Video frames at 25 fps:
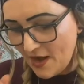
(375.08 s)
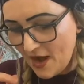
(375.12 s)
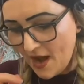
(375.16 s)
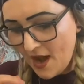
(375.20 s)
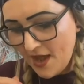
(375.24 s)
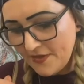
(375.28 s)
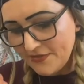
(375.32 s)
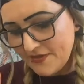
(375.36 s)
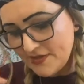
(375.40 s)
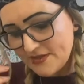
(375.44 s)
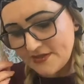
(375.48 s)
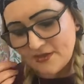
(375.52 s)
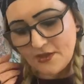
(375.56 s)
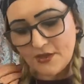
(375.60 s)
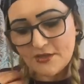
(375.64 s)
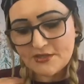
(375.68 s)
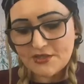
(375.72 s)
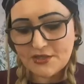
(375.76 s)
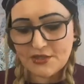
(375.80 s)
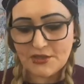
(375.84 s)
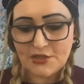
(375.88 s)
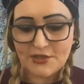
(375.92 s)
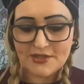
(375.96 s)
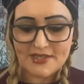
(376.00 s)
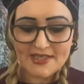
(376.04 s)
God, there's loads
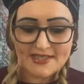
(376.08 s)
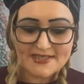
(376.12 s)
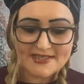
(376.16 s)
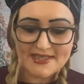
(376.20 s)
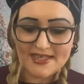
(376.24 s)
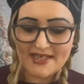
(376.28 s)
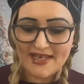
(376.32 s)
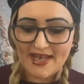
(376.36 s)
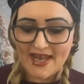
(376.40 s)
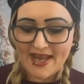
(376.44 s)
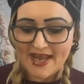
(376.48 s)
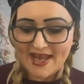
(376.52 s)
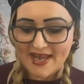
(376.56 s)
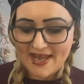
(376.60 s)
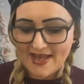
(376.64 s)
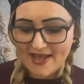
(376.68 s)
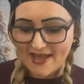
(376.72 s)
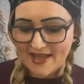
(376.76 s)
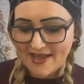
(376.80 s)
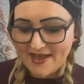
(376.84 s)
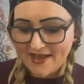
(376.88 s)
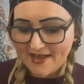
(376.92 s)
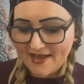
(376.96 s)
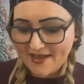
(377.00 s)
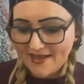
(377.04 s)
of goodies in
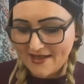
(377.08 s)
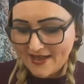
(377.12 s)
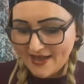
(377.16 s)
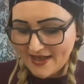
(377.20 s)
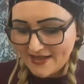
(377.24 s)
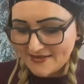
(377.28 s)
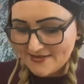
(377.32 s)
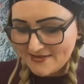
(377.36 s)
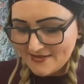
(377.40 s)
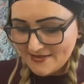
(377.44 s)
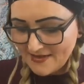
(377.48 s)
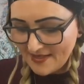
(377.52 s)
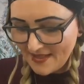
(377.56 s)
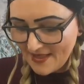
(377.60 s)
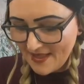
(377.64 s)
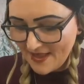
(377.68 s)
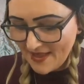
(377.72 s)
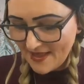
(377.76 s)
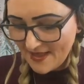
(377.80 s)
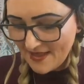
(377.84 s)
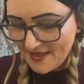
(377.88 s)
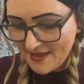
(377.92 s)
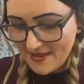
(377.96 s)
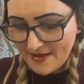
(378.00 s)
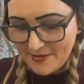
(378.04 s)
here.
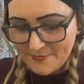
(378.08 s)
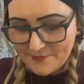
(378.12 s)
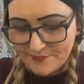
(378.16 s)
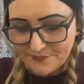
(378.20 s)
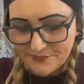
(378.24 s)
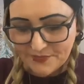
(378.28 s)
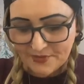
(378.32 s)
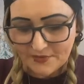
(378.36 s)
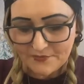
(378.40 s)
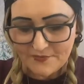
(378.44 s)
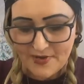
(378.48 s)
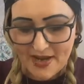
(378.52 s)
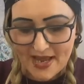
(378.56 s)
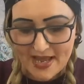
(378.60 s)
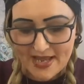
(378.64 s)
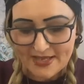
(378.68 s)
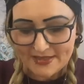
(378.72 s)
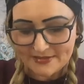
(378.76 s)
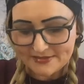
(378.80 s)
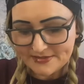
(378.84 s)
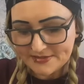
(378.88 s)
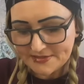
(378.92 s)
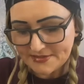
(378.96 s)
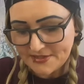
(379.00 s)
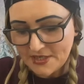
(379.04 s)
Angela.
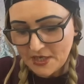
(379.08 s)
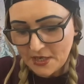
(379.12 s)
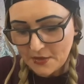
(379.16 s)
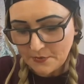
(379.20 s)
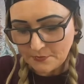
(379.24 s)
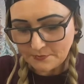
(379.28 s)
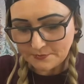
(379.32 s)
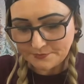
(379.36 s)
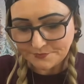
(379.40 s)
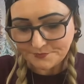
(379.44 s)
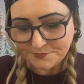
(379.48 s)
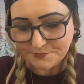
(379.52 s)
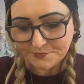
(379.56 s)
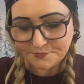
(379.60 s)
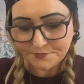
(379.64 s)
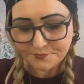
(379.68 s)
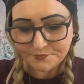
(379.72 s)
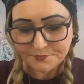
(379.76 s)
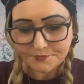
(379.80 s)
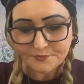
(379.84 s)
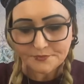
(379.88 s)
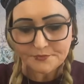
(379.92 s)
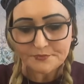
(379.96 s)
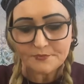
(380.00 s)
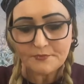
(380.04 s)
Right, so
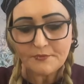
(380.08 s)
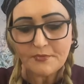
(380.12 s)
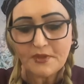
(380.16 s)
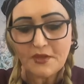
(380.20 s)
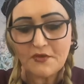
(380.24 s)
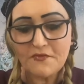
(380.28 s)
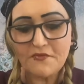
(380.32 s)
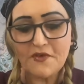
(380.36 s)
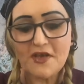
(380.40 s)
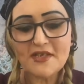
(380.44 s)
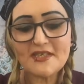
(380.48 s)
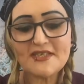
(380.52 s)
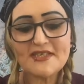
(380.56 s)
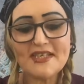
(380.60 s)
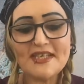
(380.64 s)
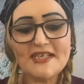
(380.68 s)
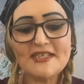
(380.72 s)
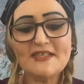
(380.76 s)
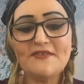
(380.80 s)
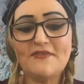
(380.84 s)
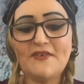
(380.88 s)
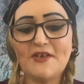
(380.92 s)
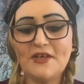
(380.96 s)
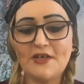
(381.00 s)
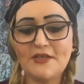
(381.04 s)
first
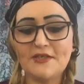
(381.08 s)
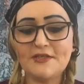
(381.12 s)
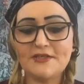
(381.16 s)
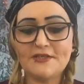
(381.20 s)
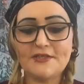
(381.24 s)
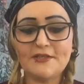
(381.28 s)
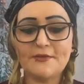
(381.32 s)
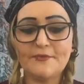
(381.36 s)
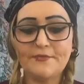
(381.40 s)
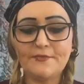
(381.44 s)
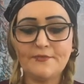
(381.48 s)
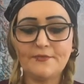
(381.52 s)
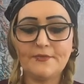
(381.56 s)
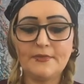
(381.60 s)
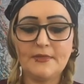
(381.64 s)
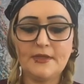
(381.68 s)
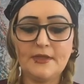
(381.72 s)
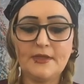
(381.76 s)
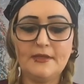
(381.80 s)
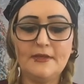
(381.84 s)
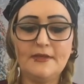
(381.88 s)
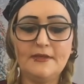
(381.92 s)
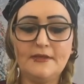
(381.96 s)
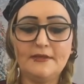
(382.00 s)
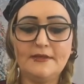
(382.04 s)
things first,
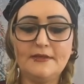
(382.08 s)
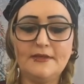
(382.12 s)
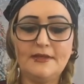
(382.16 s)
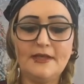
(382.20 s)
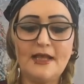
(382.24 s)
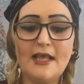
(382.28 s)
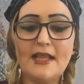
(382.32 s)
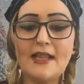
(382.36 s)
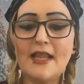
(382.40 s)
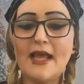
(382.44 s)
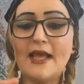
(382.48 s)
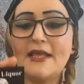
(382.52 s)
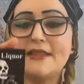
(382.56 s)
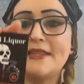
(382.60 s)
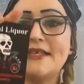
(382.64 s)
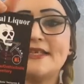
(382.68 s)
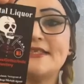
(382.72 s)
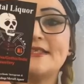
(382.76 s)
I like